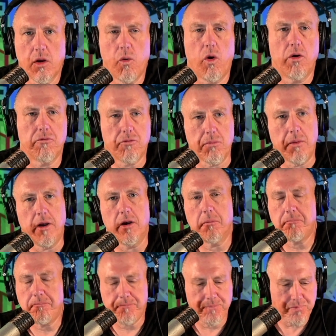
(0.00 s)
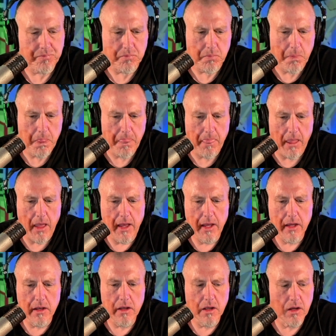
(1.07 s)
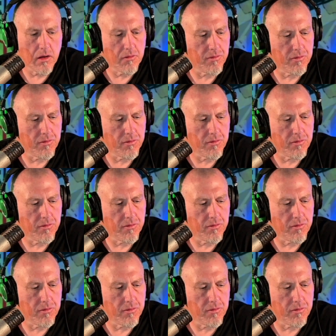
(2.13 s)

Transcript: go on from there. And